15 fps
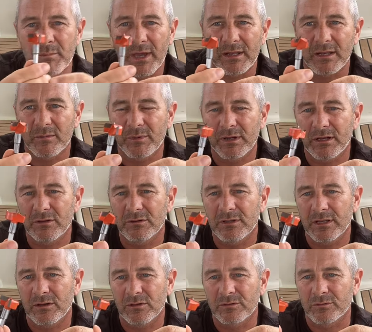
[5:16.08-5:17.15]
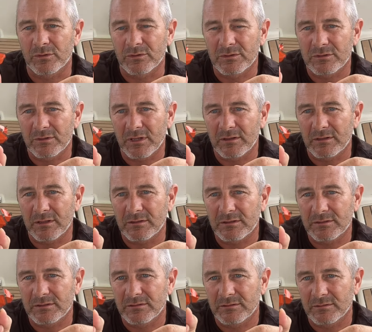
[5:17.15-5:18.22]
better, but I couldn't get hold of one, so
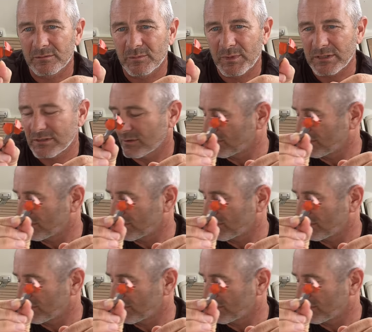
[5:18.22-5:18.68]
that's the best I